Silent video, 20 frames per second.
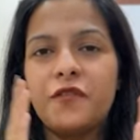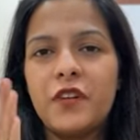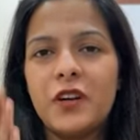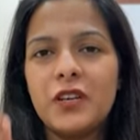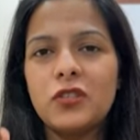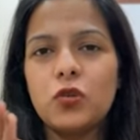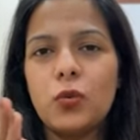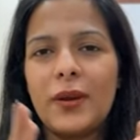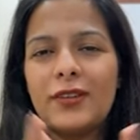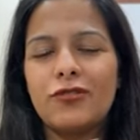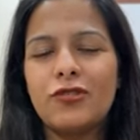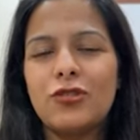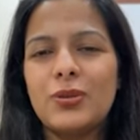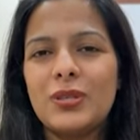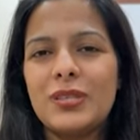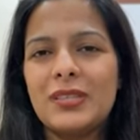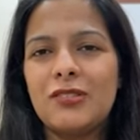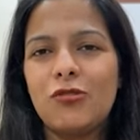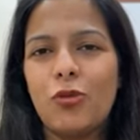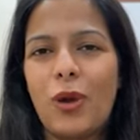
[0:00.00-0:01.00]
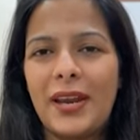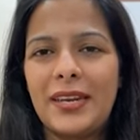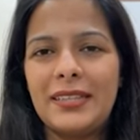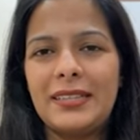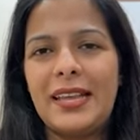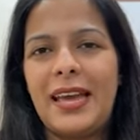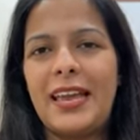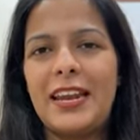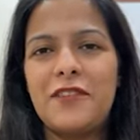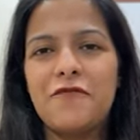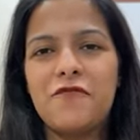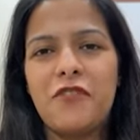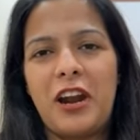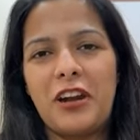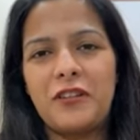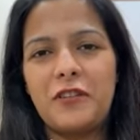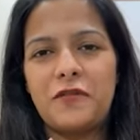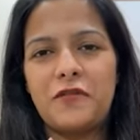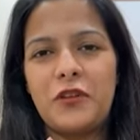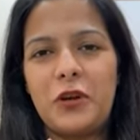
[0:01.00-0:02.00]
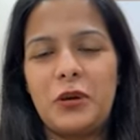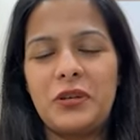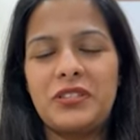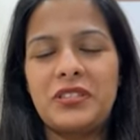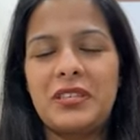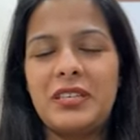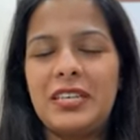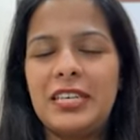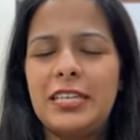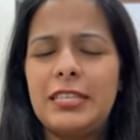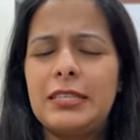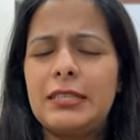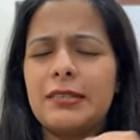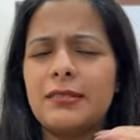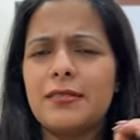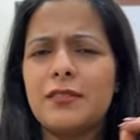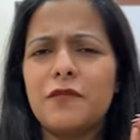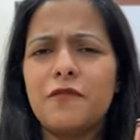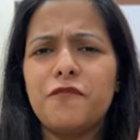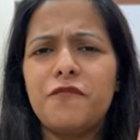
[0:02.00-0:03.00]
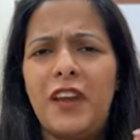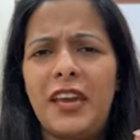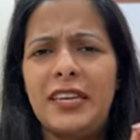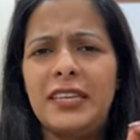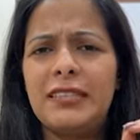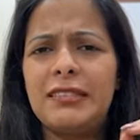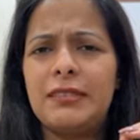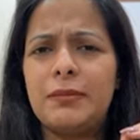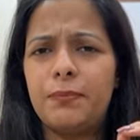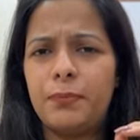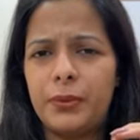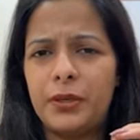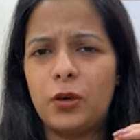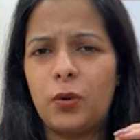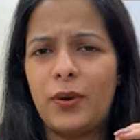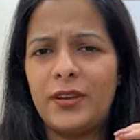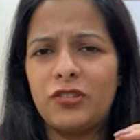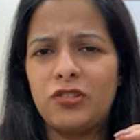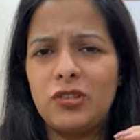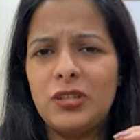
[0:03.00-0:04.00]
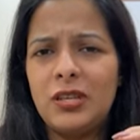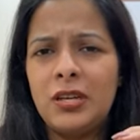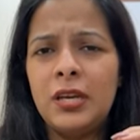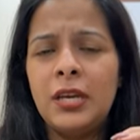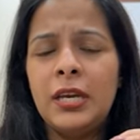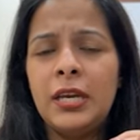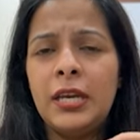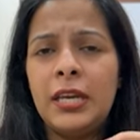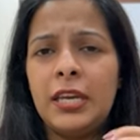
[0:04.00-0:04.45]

The first question is right there in front of your screen. This is a very simple question.